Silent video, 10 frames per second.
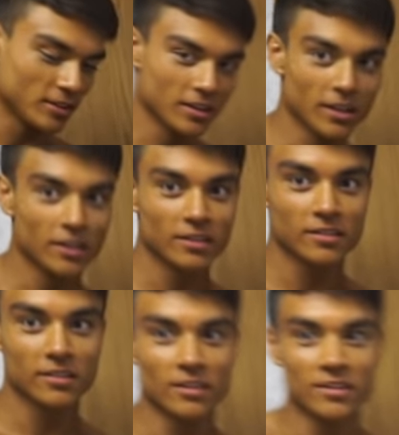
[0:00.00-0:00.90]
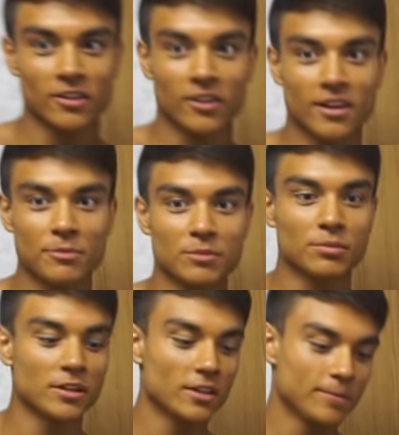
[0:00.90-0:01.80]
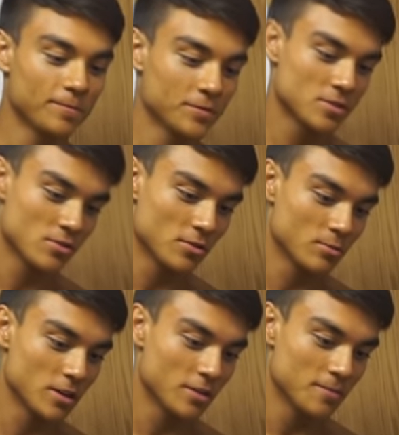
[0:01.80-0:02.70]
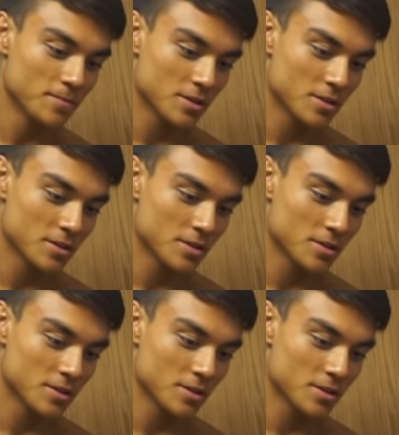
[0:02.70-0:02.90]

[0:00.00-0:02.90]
Like, it's all coming to play. It's going well.